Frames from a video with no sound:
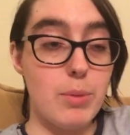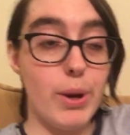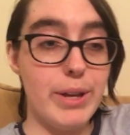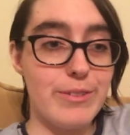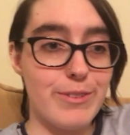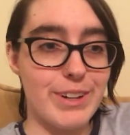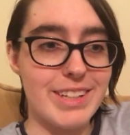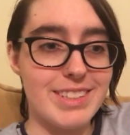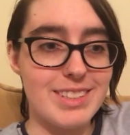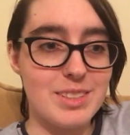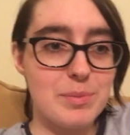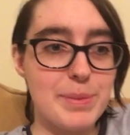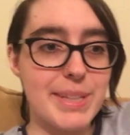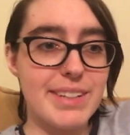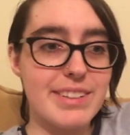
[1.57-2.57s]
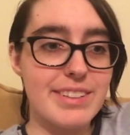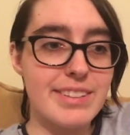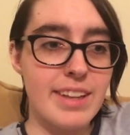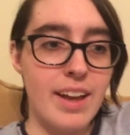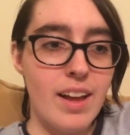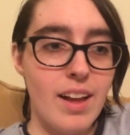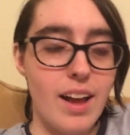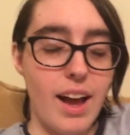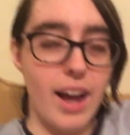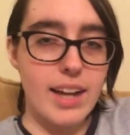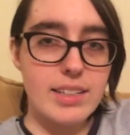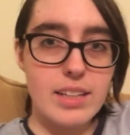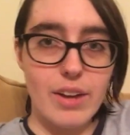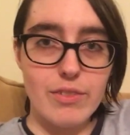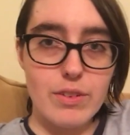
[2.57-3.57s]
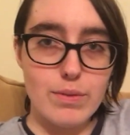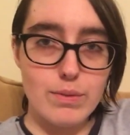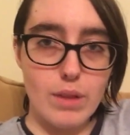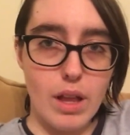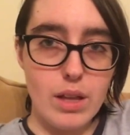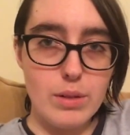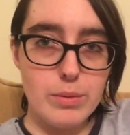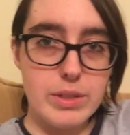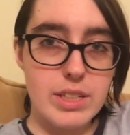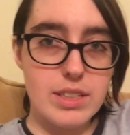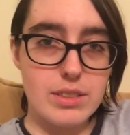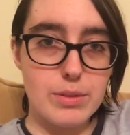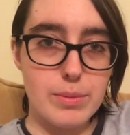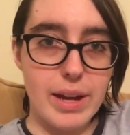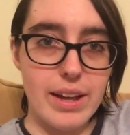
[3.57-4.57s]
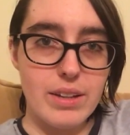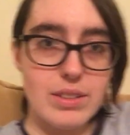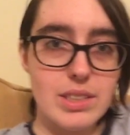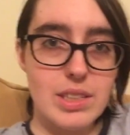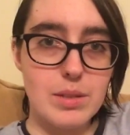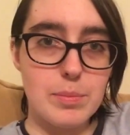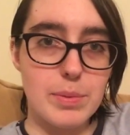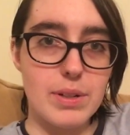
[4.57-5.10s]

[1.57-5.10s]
boyfriend's because I never vlog when he's around,